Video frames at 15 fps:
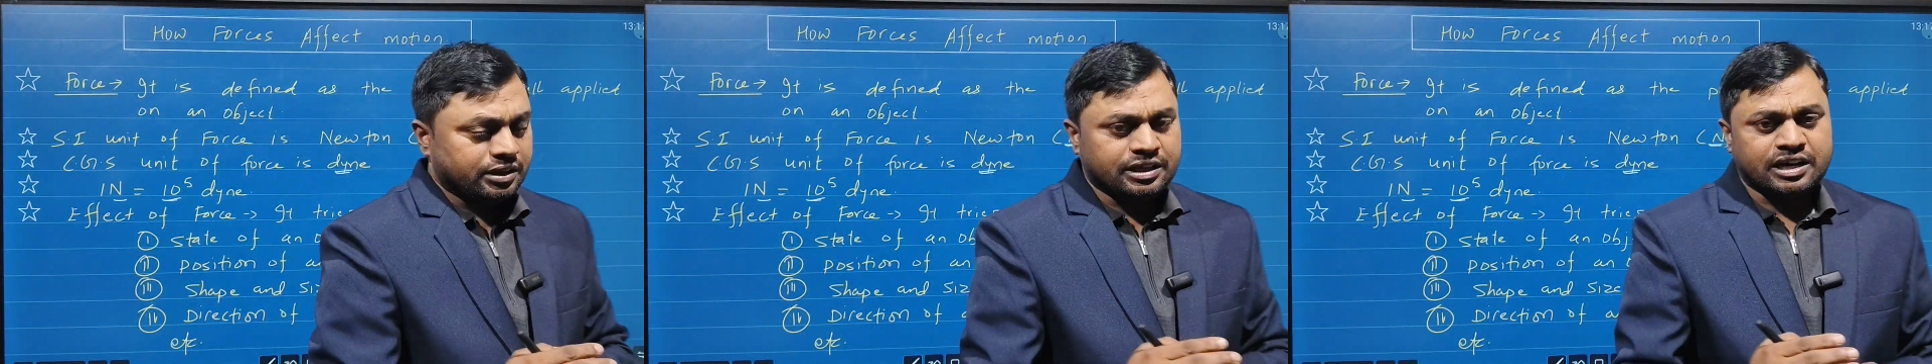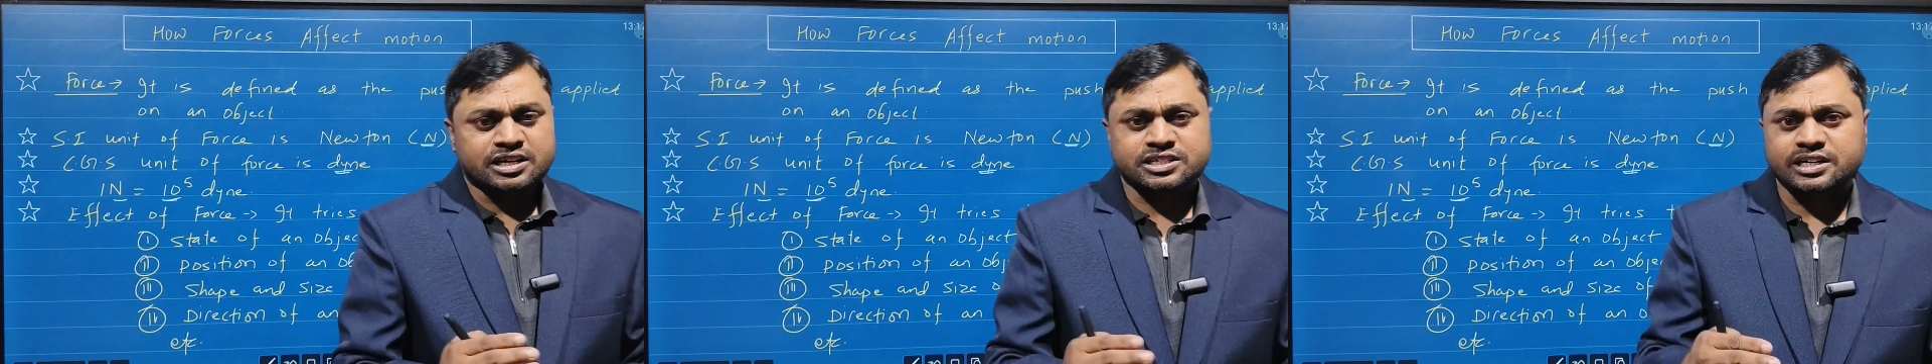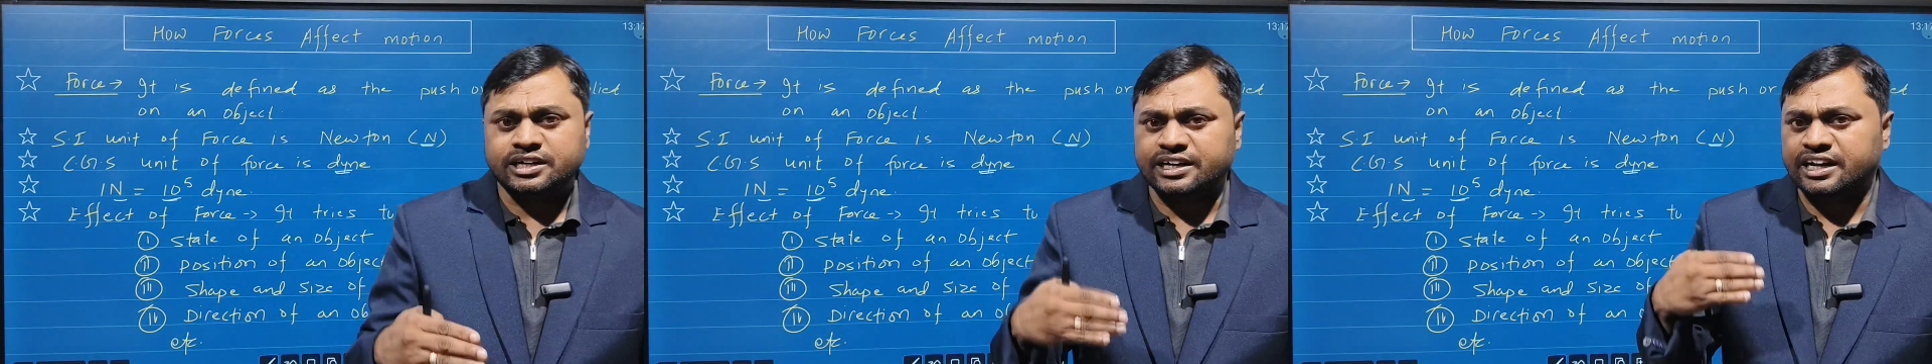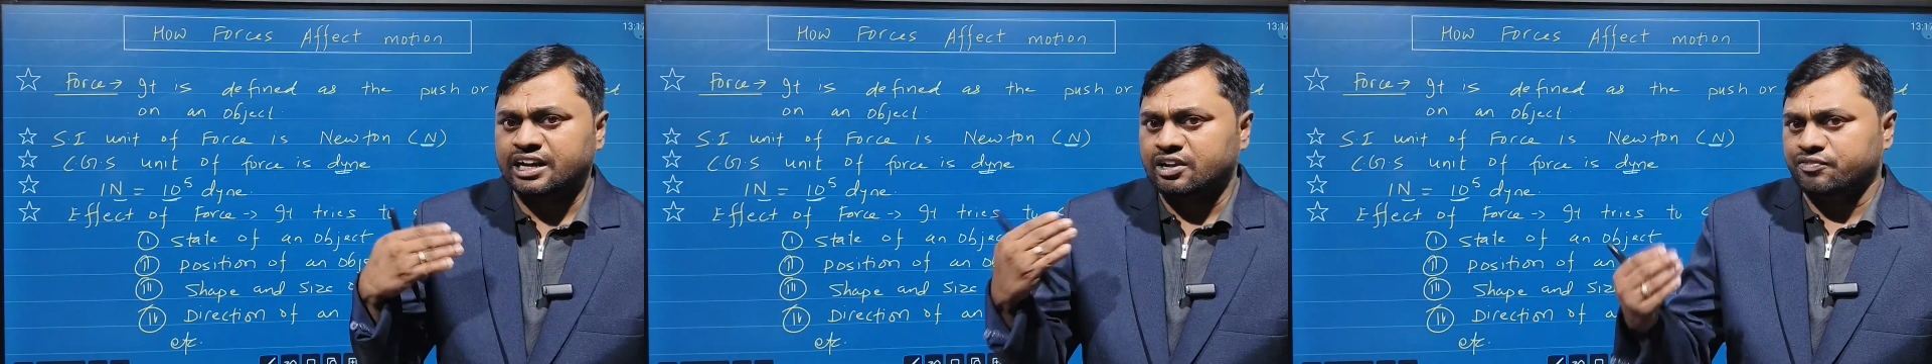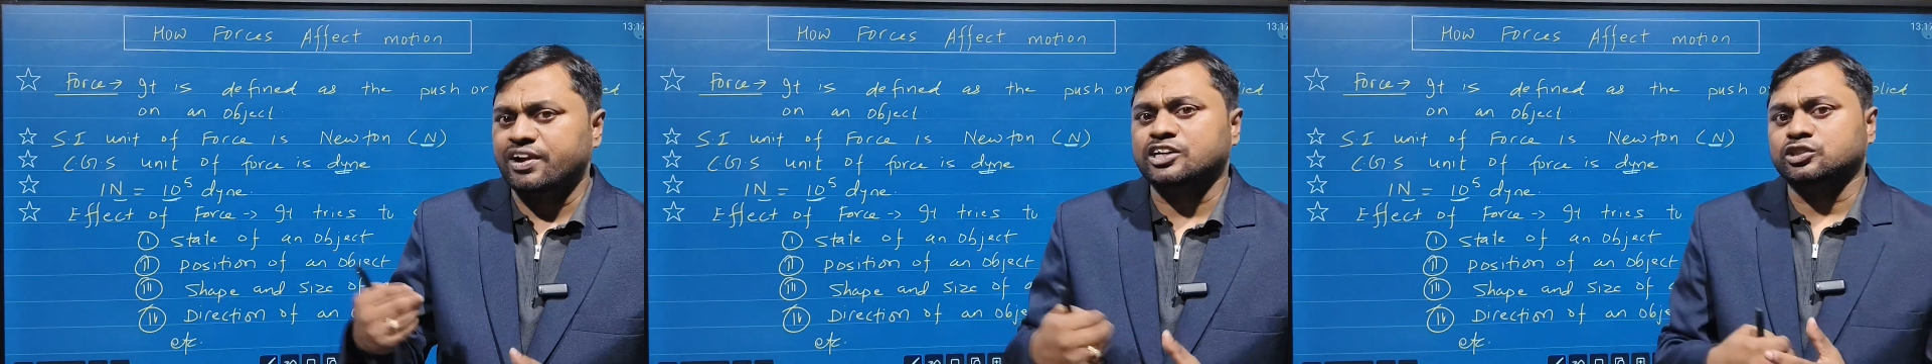there are
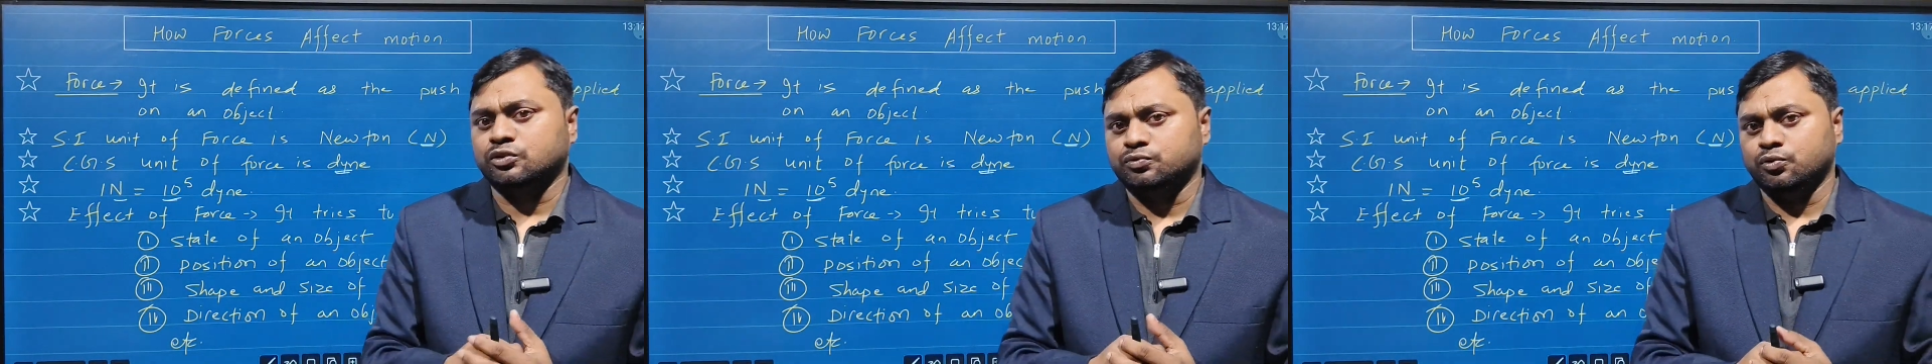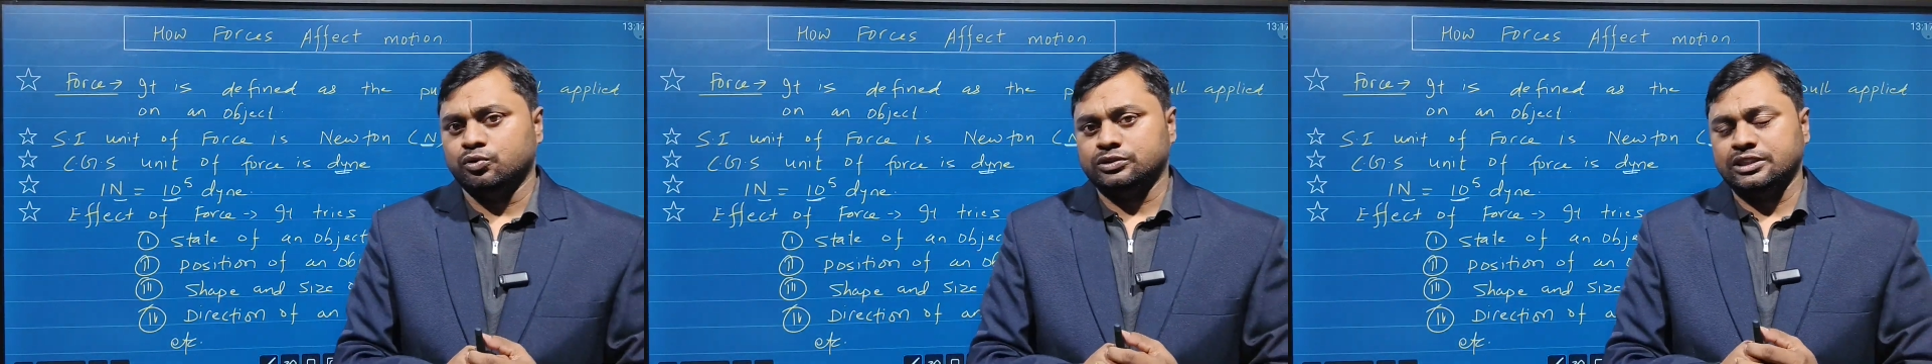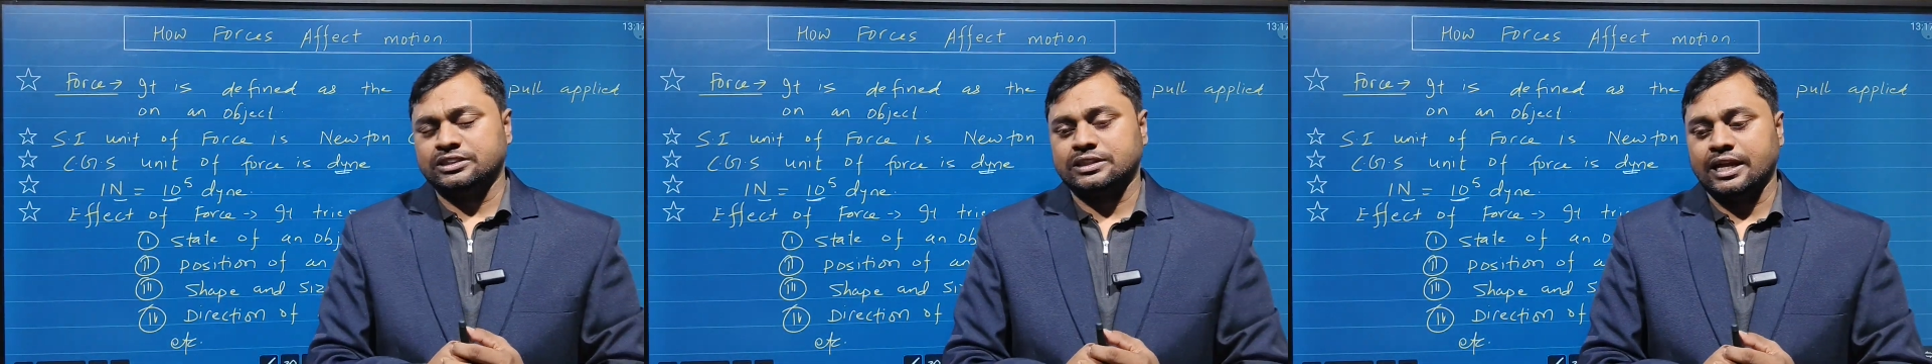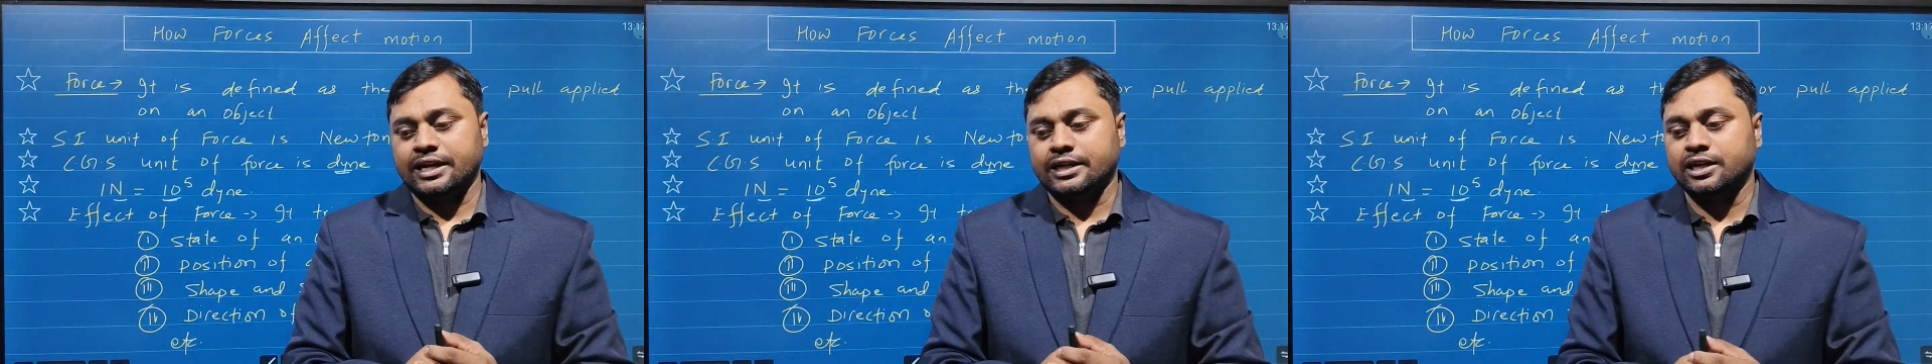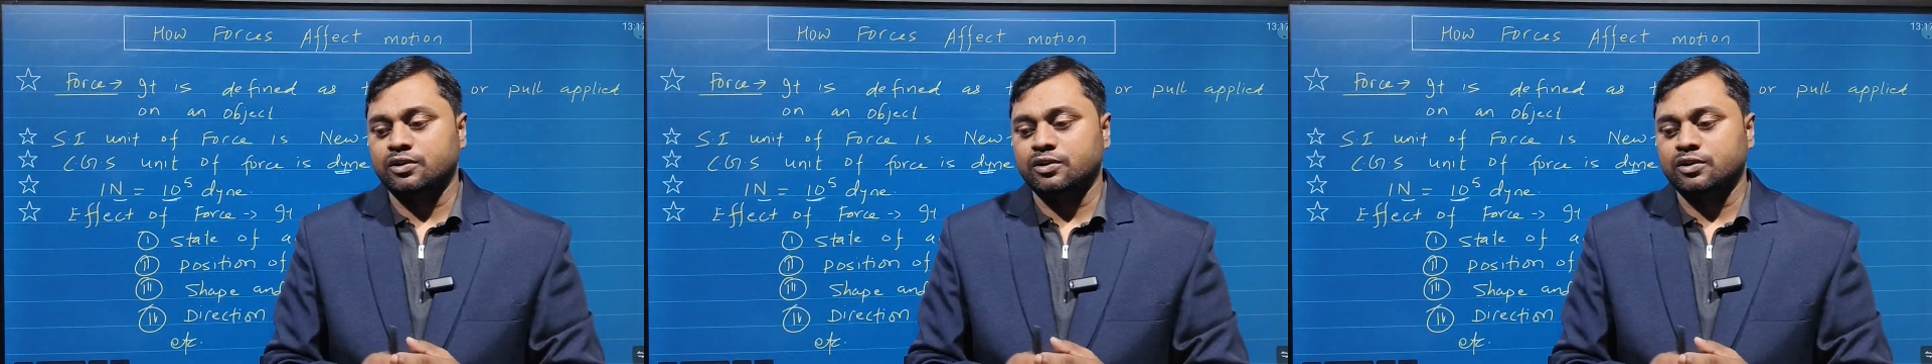certain effects of forces like